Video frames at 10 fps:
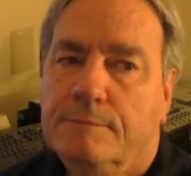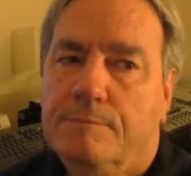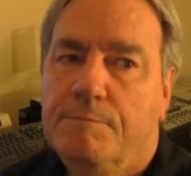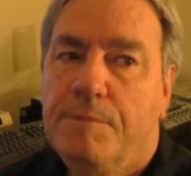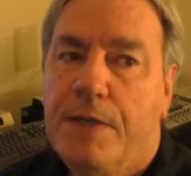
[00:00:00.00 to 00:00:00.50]

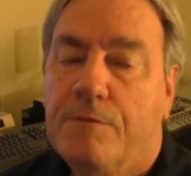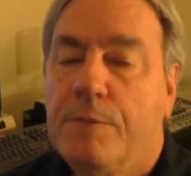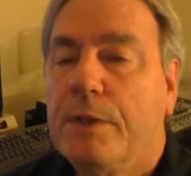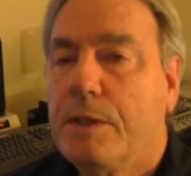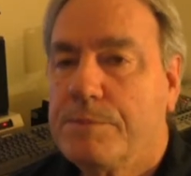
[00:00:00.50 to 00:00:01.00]
may have
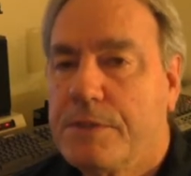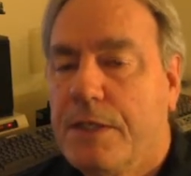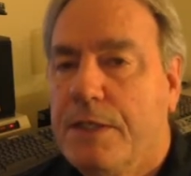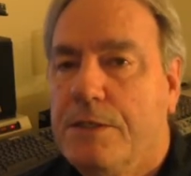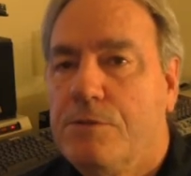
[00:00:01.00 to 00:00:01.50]
been
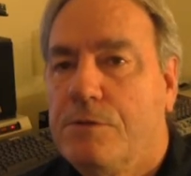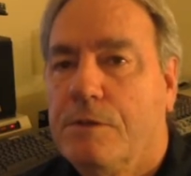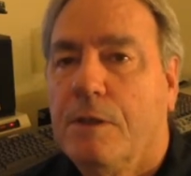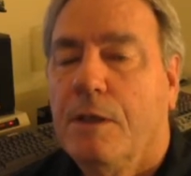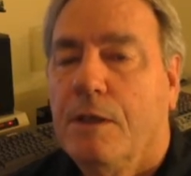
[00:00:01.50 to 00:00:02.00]

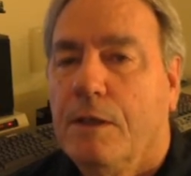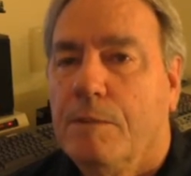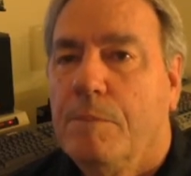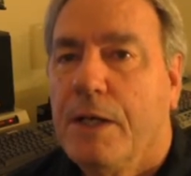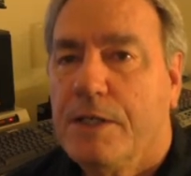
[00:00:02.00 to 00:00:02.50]
upstaged
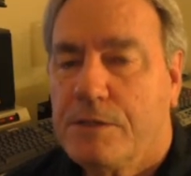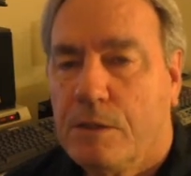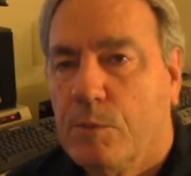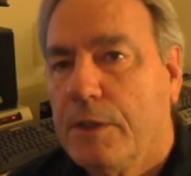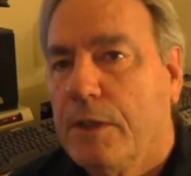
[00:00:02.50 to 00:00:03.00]
by
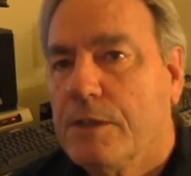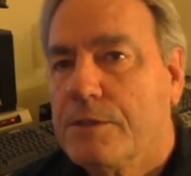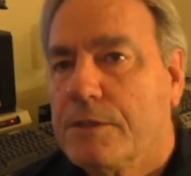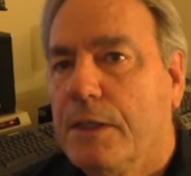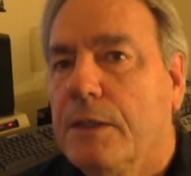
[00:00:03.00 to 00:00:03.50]
someone
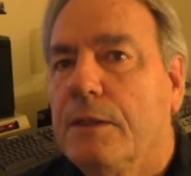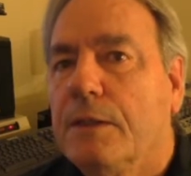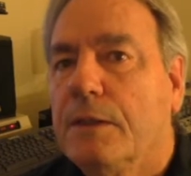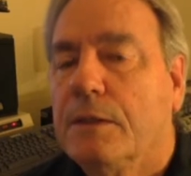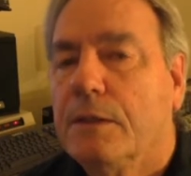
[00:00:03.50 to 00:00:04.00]
else
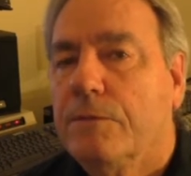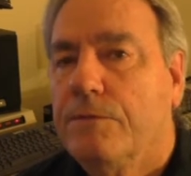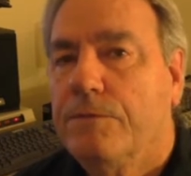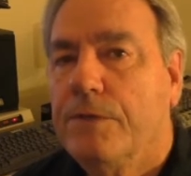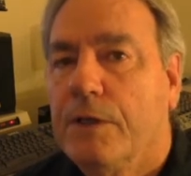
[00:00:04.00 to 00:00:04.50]
and
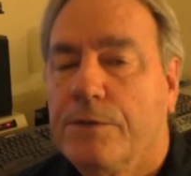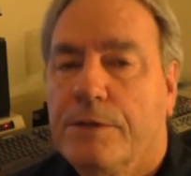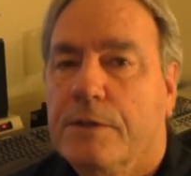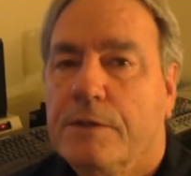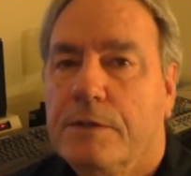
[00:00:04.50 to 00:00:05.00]
felt
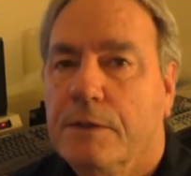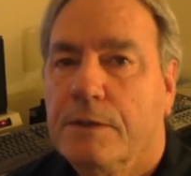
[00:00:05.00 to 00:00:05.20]
that